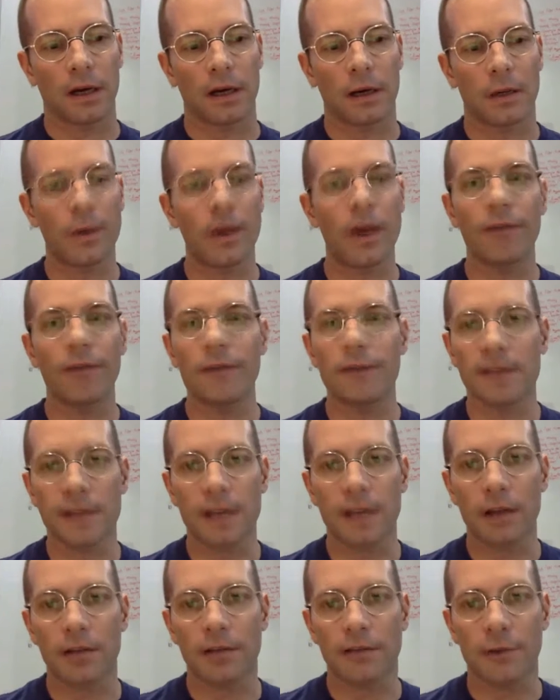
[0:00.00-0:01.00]
we have a
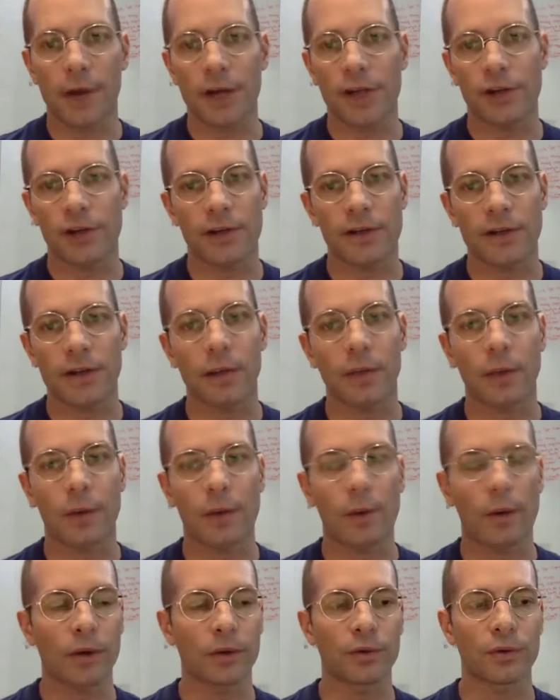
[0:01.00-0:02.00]
set of questions that we
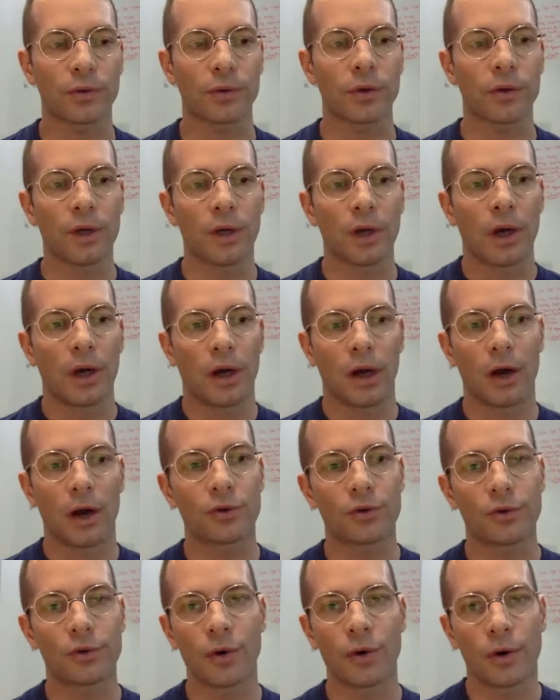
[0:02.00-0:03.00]
want to
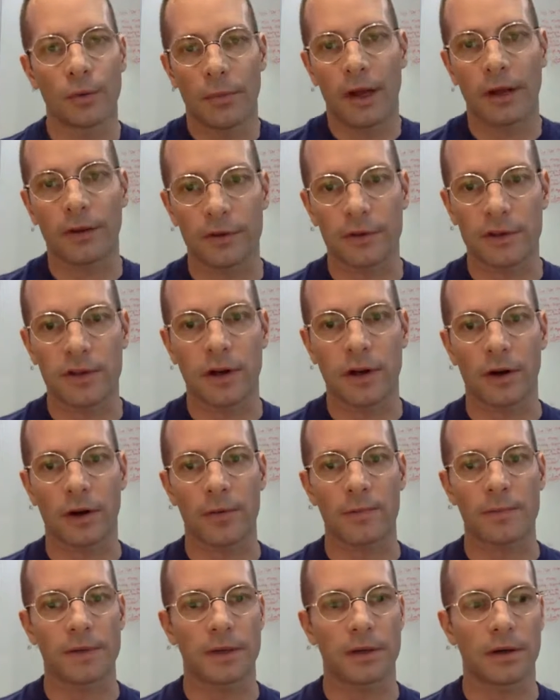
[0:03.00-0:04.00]
know about the
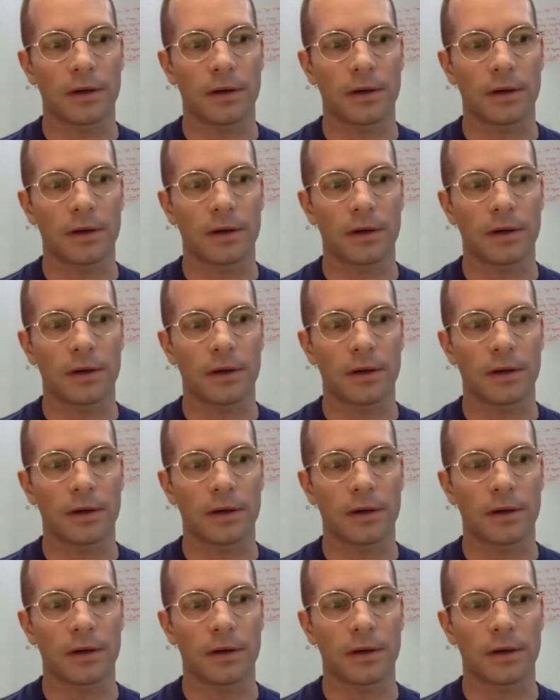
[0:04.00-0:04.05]
startups,